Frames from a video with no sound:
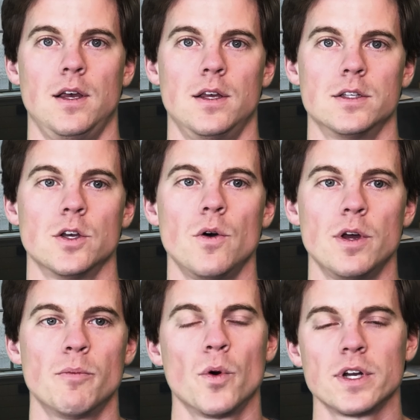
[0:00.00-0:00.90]
So
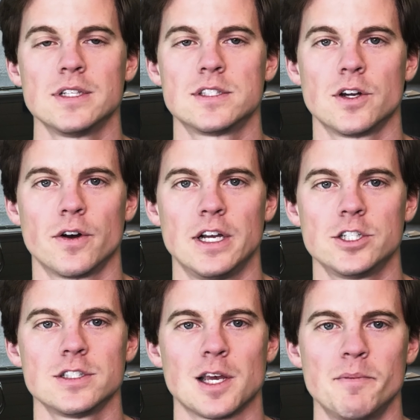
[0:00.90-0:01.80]
important
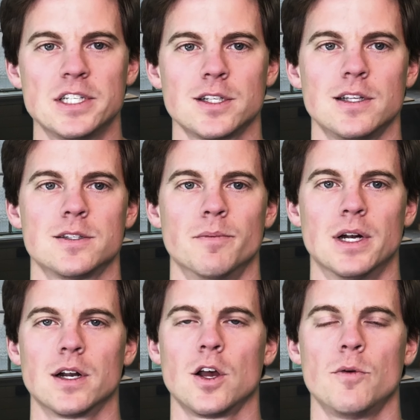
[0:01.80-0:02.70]
considerations, I mentioned this a
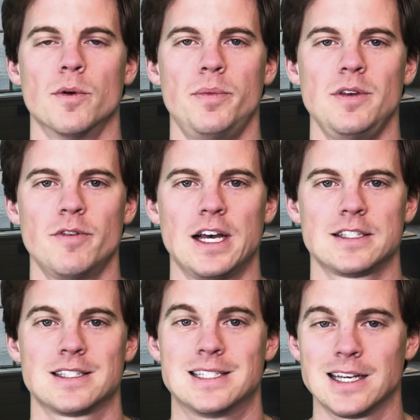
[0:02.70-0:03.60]
minute ago, but PFAS
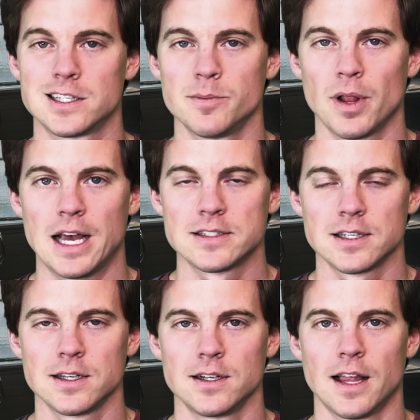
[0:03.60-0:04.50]
stick to
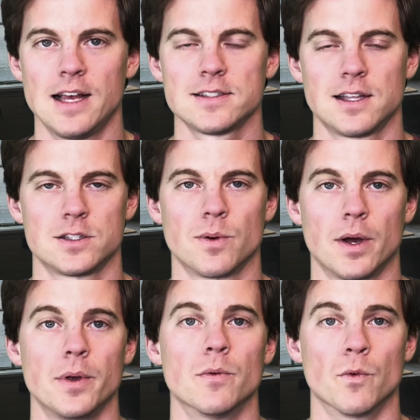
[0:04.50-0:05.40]
plastic and glass. That's why
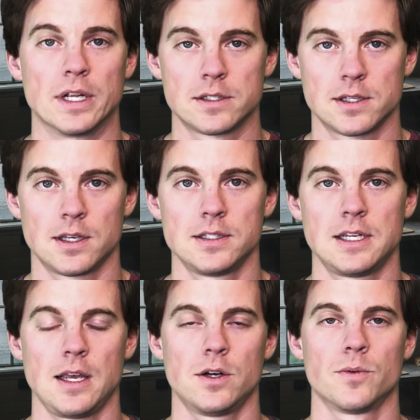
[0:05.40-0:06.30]
we rinse the
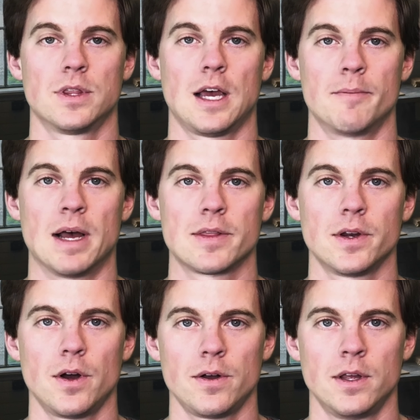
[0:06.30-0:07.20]
container with that
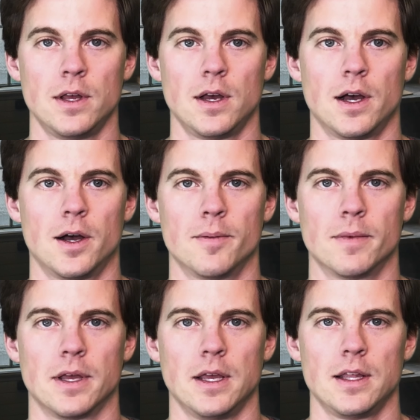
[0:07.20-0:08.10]
methanol.
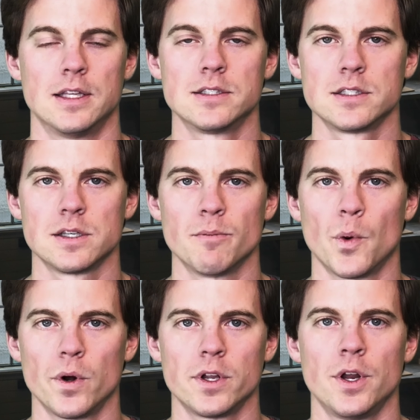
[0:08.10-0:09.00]
This is
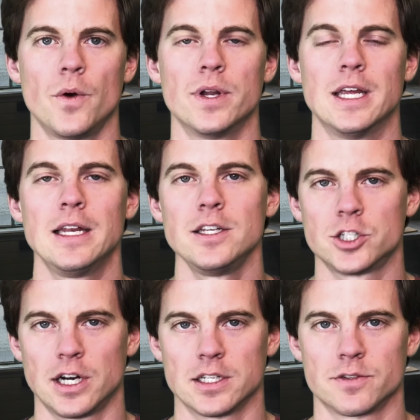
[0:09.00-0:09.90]
important to know in any
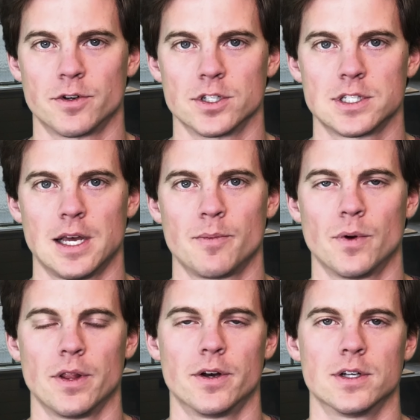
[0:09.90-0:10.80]
transfer step,
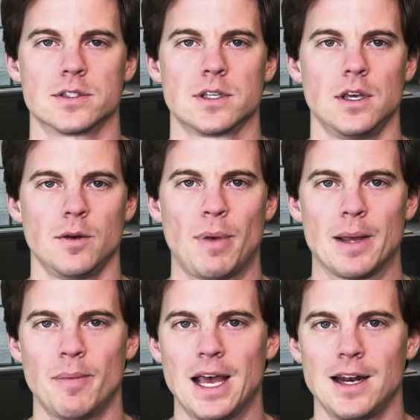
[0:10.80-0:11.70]
whether it's
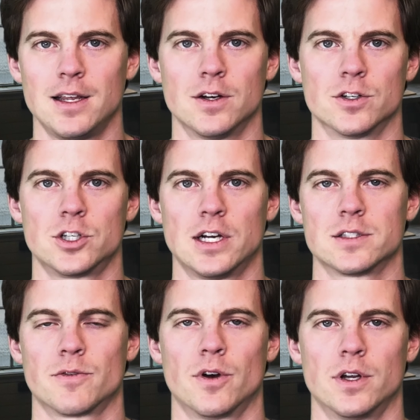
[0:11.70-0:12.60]
pipetting or
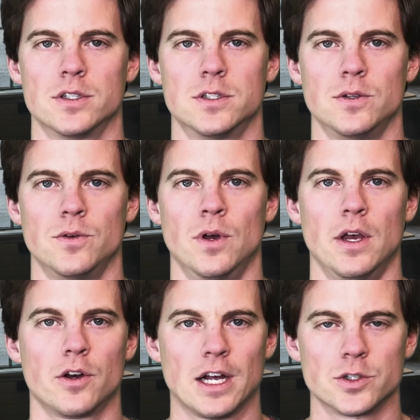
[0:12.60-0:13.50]
transferring to
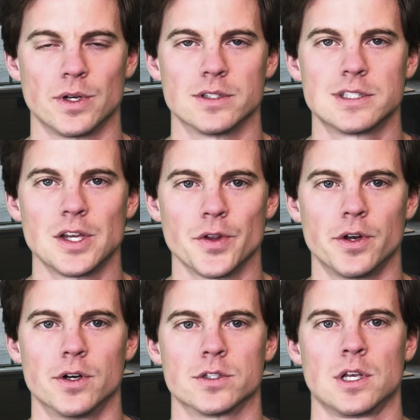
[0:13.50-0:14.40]
graduated
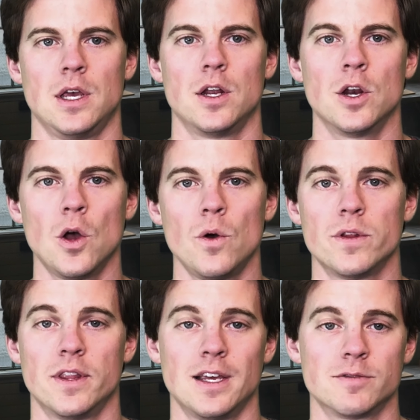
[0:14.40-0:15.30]
cylinders. Know
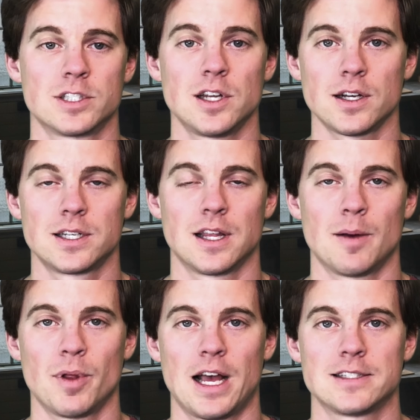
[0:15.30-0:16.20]
that they've stuck to that
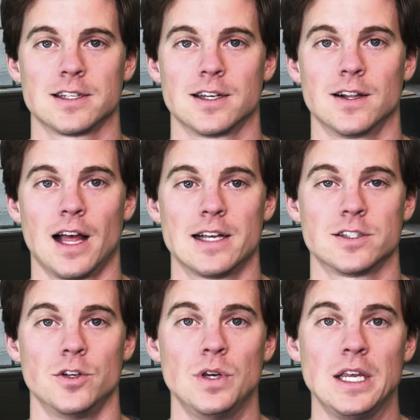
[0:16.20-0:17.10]
plastic and glass
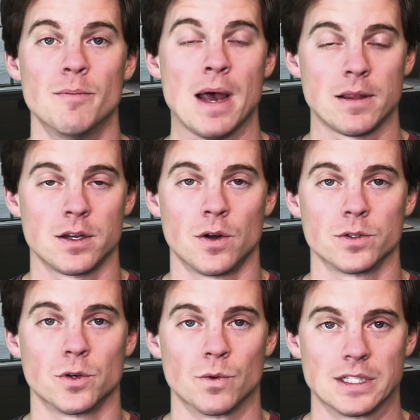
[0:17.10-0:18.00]
and you need methanol
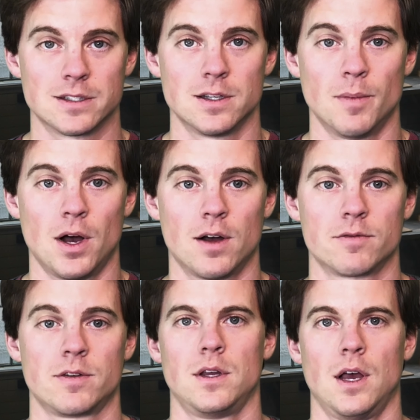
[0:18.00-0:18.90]
to rinse them off.